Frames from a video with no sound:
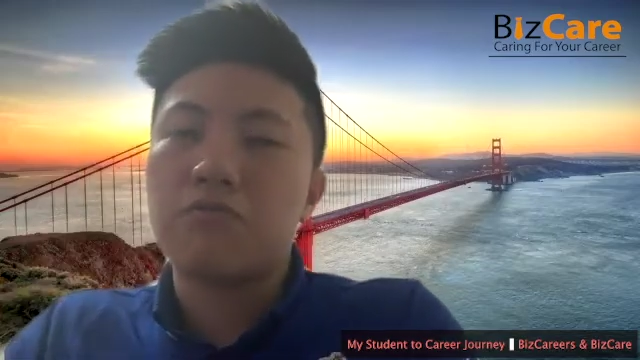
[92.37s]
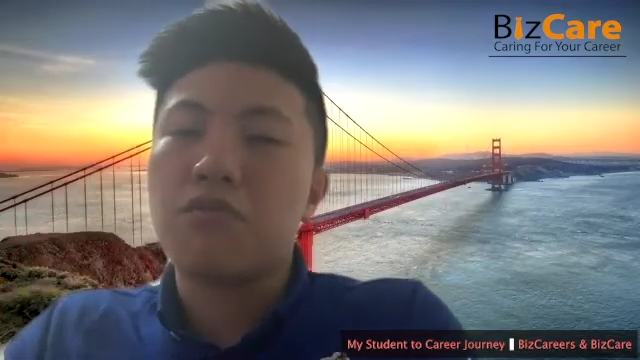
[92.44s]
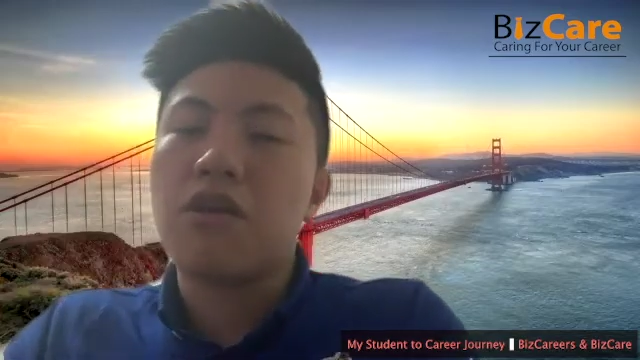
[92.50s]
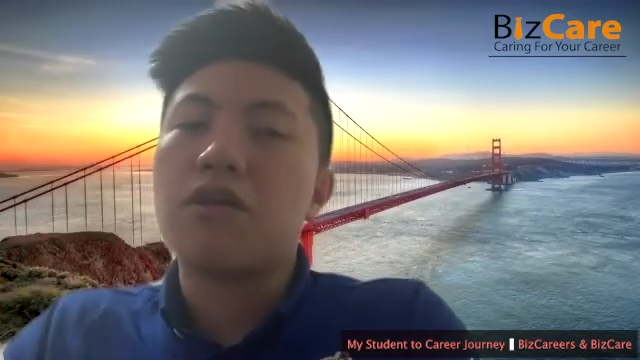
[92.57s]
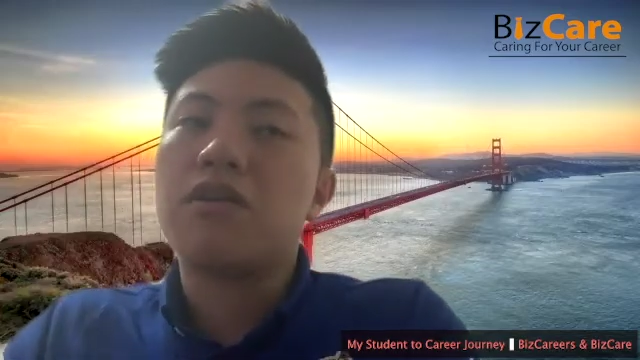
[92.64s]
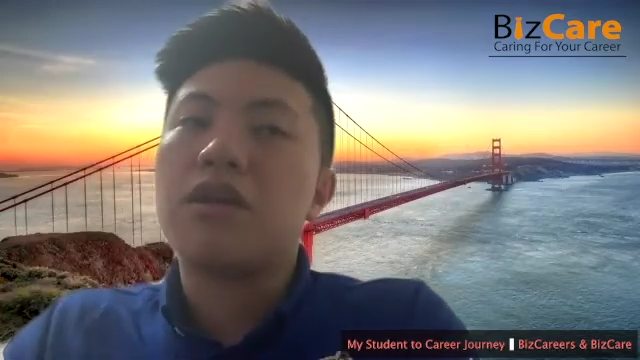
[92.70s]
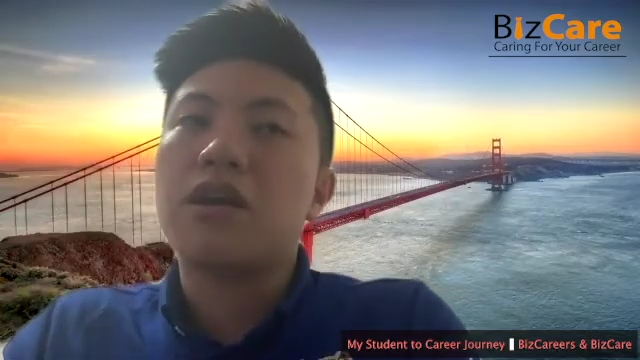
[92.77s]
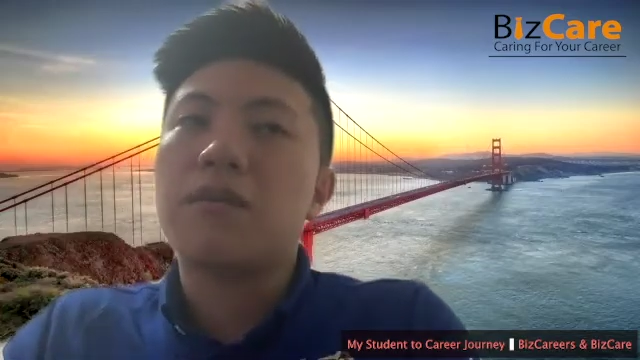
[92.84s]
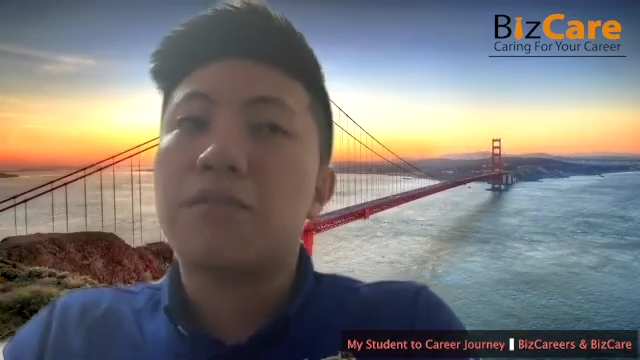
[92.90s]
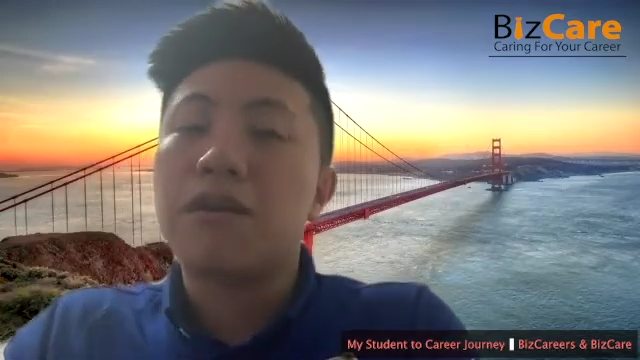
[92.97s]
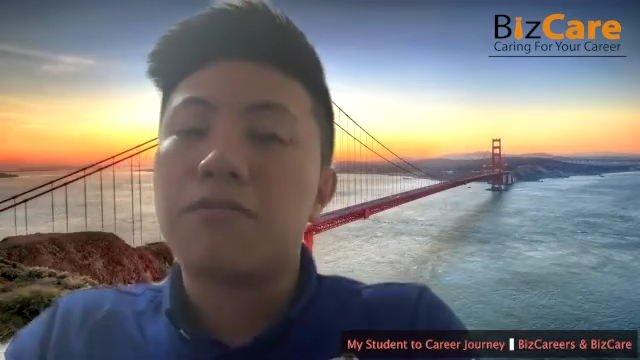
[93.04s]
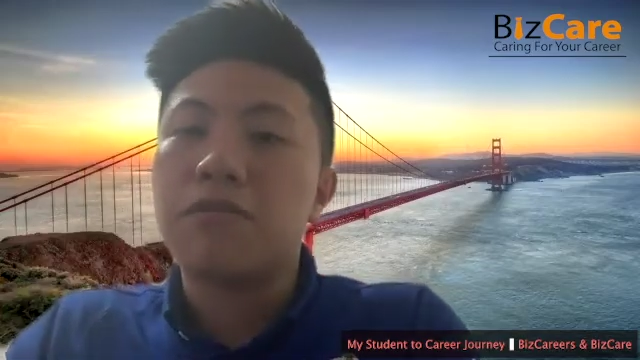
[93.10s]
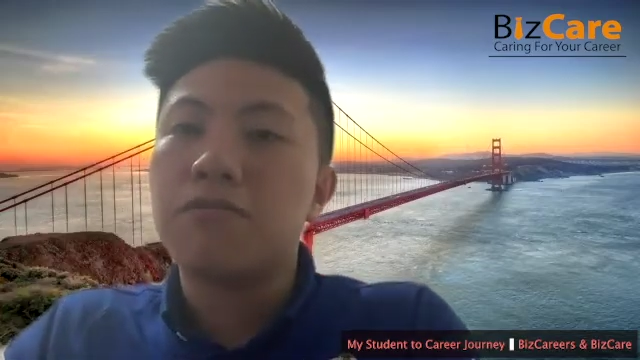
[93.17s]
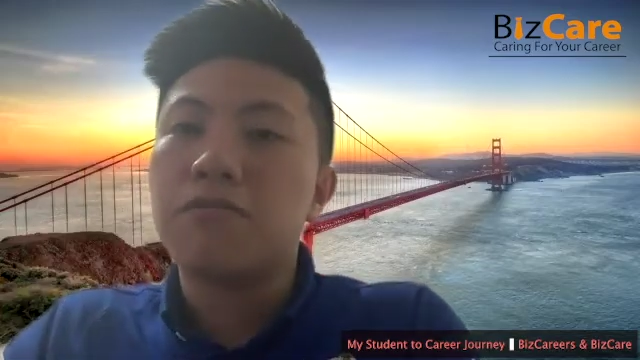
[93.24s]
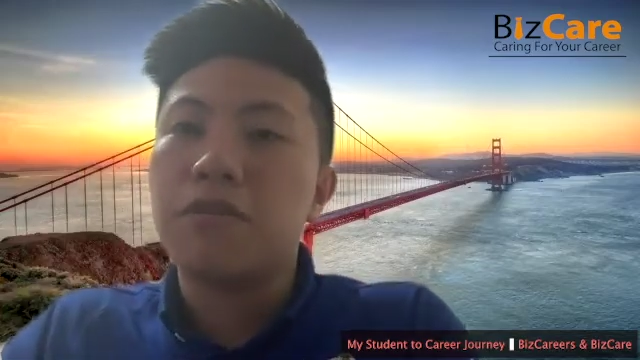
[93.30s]
providing a
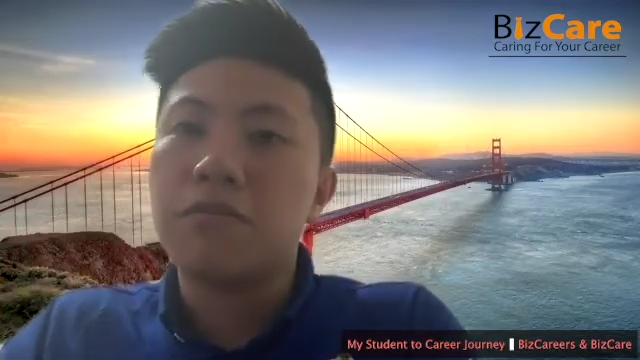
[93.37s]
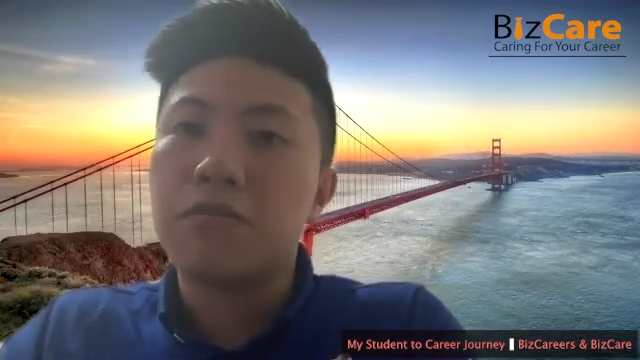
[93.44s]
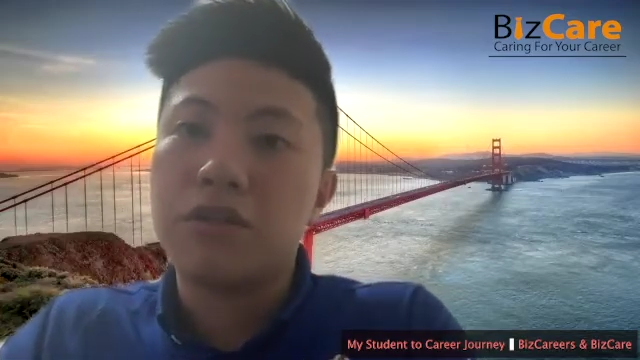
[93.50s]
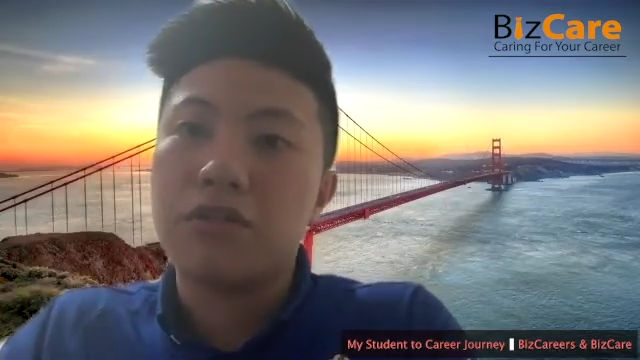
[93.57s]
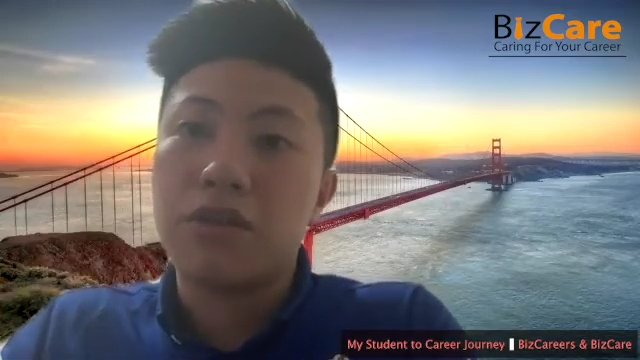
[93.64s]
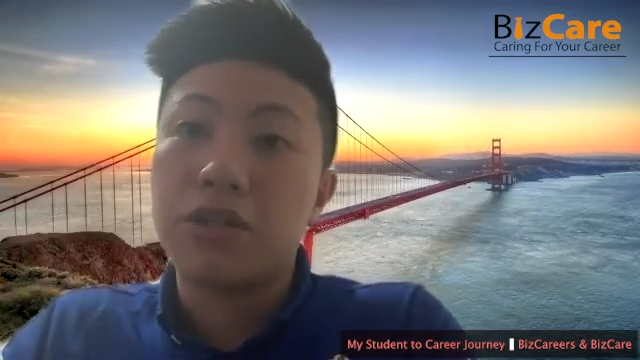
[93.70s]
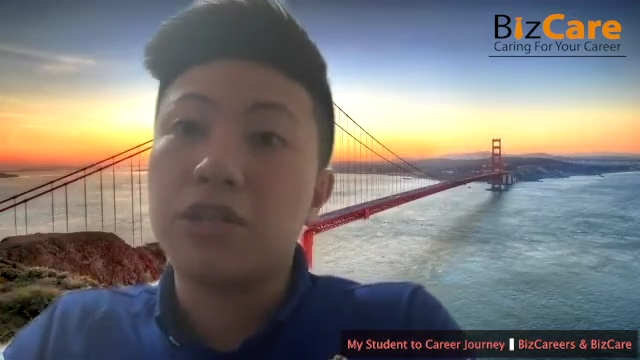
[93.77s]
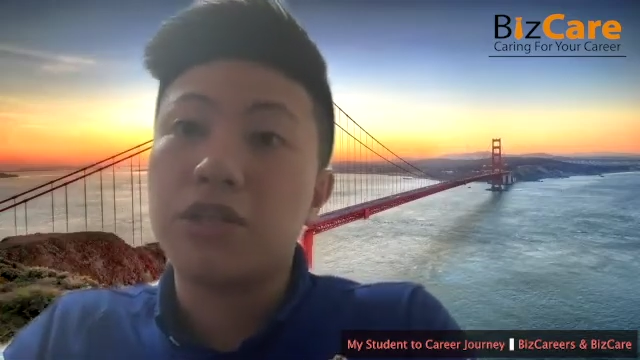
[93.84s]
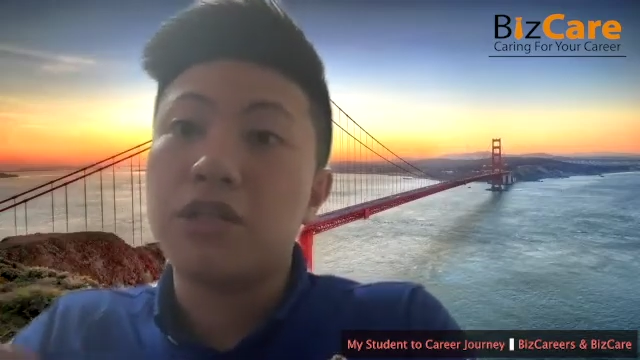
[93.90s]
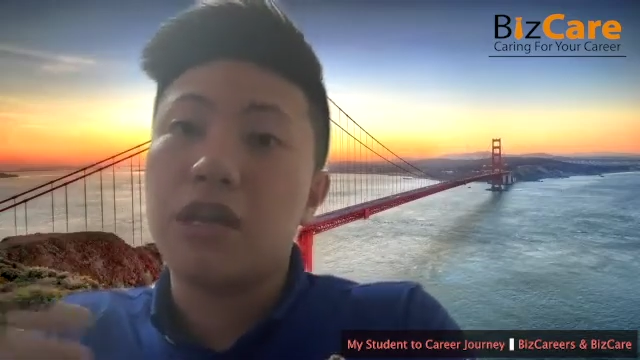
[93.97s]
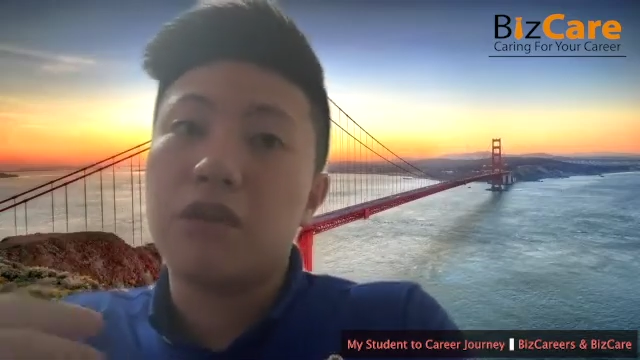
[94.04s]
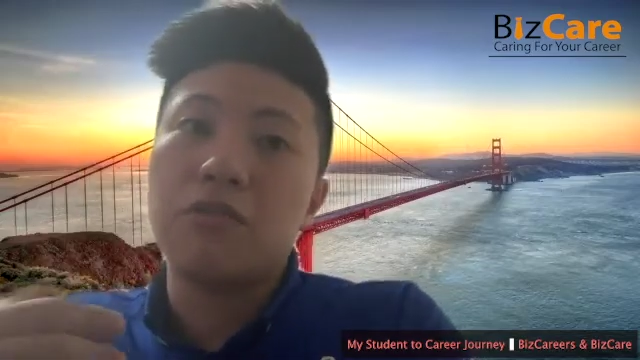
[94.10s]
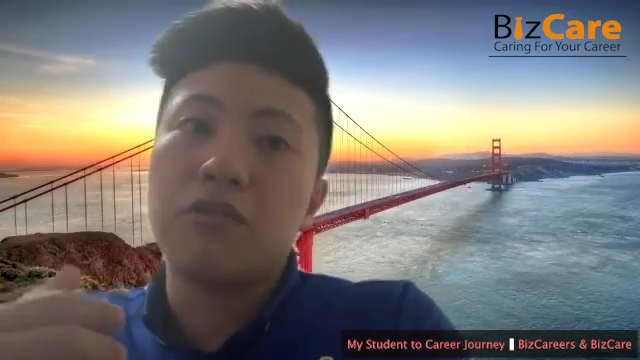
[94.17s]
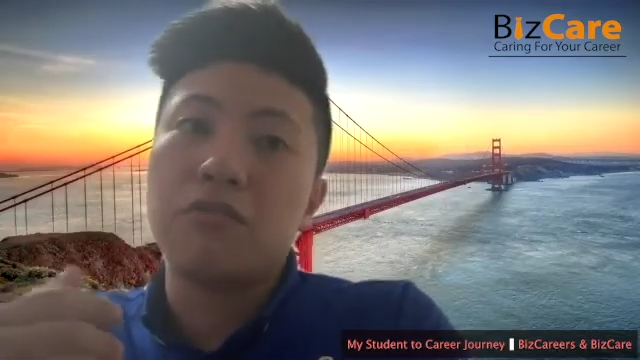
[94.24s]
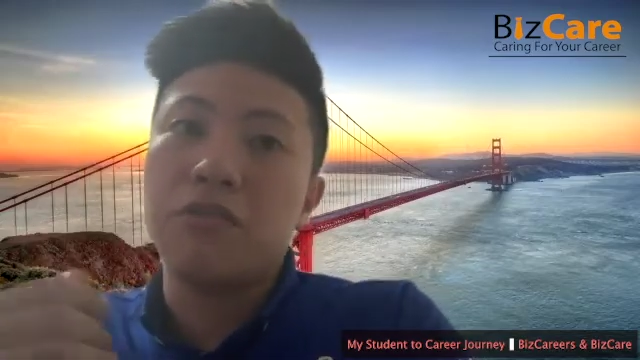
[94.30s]
platform for me to actually
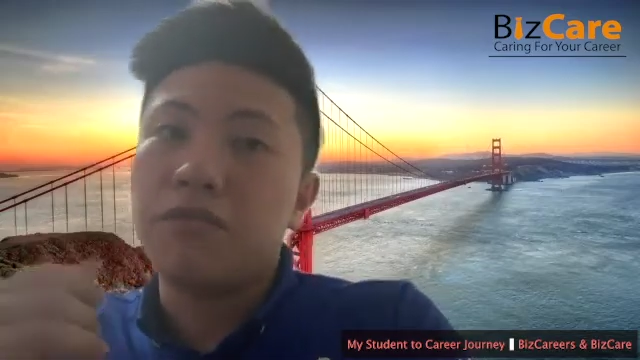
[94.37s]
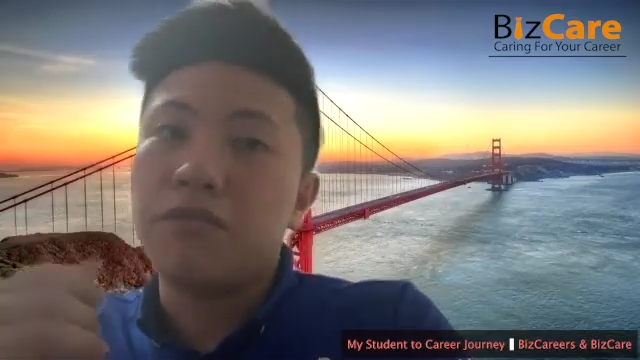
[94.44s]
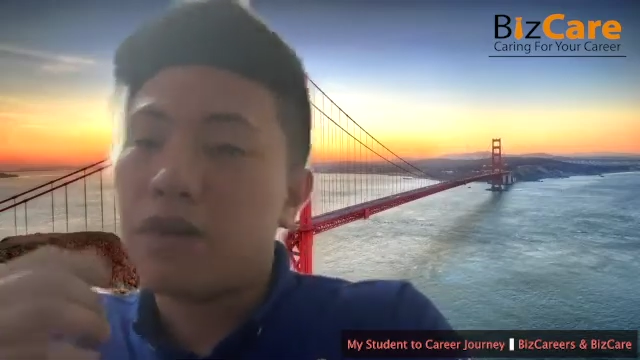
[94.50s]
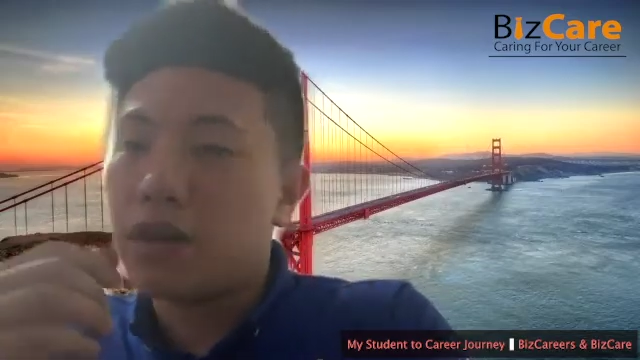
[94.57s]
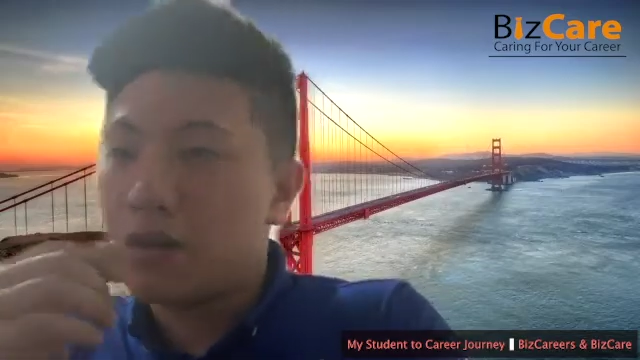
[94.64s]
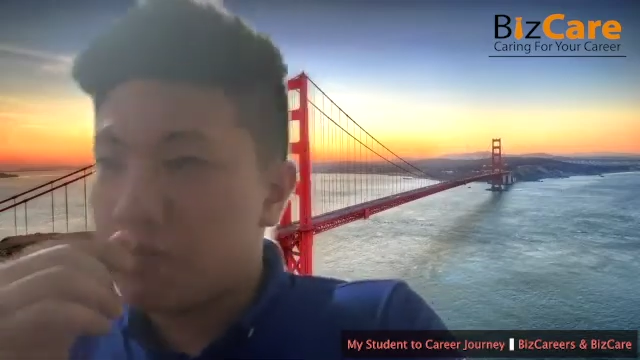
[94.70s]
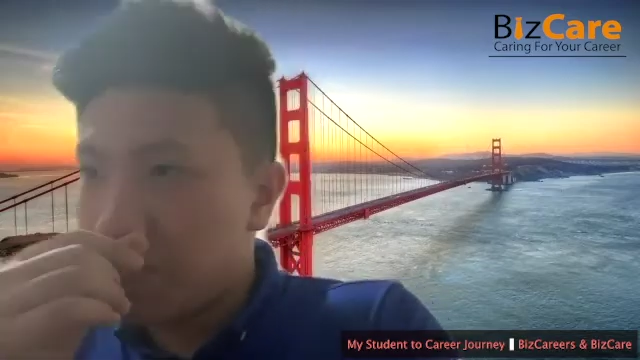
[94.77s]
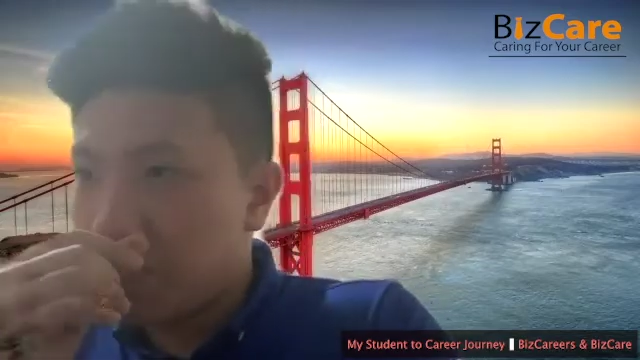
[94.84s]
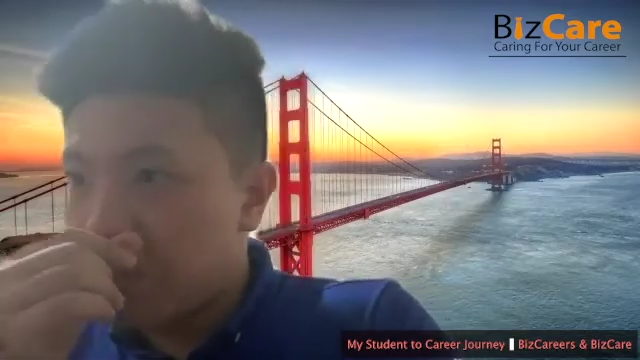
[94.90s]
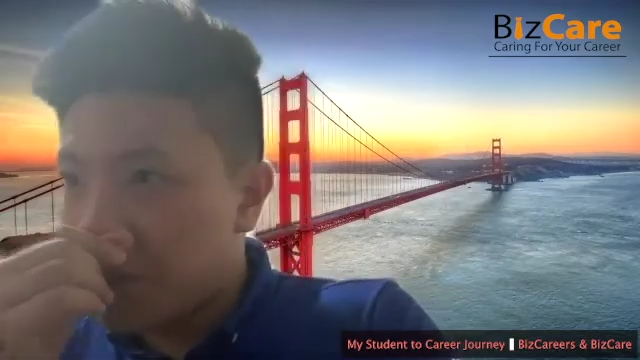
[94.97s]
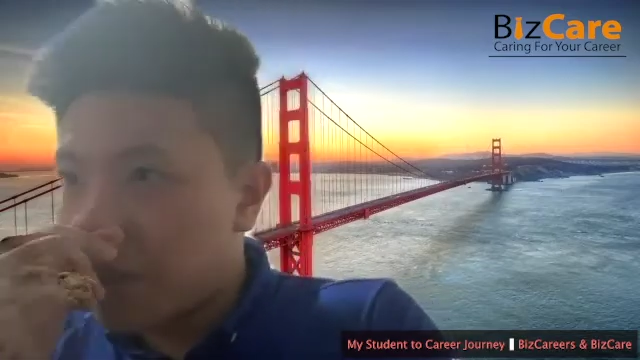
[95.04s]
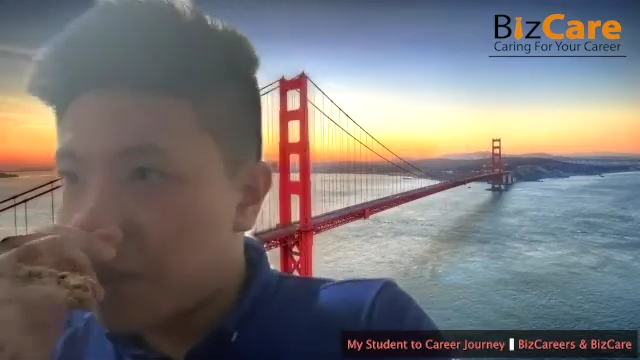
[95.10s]
network with other people.